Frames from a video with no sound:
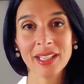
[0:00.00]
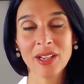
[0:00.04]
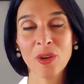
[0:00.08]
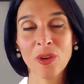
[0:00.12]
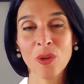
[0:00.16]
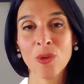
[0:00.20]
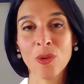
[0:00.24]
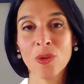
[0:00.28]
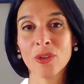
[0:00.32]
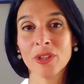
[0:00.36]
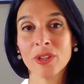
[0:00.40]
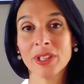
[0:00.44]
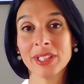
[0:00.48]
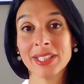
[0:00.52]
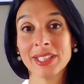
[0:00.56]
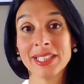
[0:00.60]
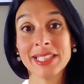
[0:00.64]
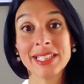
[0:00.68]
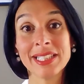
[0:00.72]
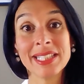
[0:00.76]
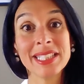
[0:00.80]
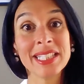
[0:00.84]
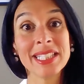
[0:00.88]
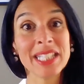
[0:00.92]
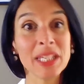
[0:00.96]
or the
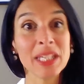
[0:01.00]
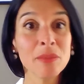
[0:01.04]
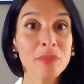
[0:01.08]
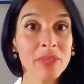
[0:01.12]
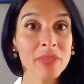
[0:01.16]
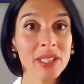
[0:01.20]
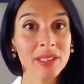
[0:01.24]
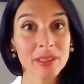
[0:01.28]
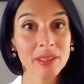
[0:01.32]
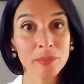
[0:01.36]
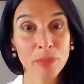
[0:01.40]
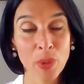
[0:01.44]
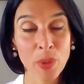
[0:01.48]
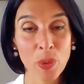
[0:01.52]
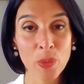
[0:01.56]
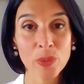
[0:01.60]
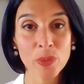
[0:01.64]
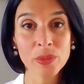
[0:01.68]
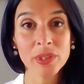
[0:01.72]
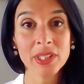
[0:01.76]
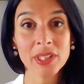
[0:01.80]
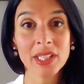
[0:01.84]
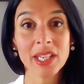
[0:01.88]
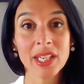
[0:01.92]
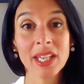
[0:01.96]
team being the
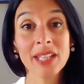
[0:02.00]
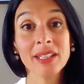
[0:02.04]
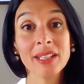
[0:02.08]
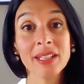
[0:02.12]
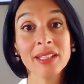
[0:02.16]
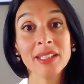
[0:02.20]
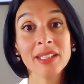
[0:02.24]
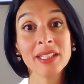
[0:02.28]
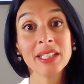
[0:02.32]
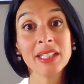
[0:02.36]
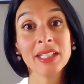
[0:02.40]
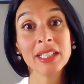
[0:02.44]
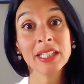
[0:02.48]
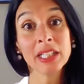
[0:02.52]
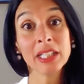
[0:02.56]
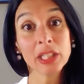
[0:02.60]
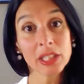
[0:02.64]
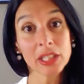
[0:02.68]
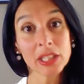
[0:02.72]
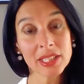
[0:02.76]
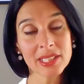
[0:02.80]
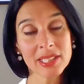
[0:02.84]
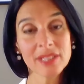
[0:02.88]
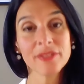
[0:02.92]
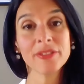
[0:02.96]
boat and the
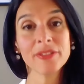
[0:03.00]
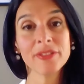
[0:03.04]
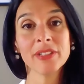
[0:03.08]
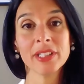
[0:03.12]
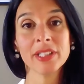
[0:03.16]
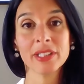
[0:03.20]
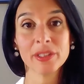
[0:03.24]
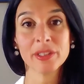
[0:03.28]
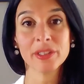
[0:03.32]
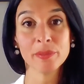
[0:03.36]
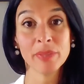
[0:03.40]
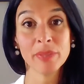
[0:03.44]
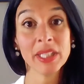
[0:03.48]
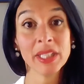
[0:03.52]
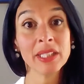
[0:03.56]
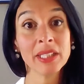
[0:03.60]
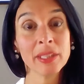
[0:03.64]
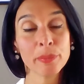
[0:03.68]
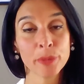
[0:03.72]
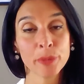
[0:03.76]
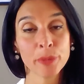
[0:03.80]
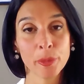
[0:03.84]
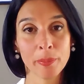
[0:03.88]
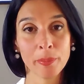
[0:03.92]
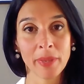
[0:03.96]
inclusive leader being the
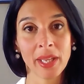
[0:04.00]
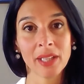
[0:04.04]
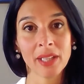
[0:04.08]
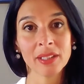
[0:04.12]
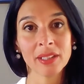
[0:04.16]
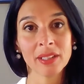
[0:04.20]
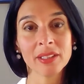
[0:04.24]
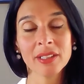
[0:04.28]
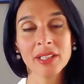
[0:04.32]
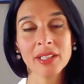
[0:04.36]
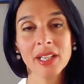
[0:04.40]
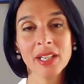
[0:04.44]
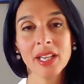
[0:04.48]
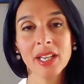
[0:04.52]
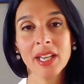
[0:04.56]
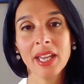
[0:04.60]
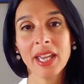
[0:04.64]
propeller.